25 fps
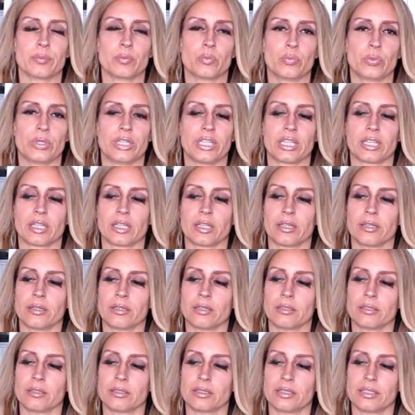we
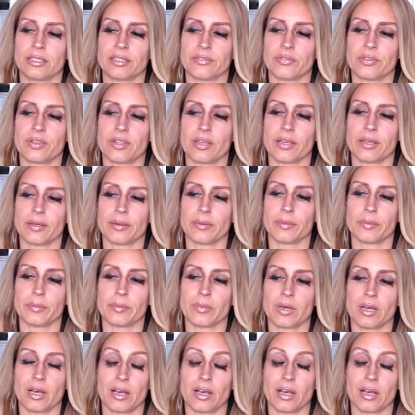can give them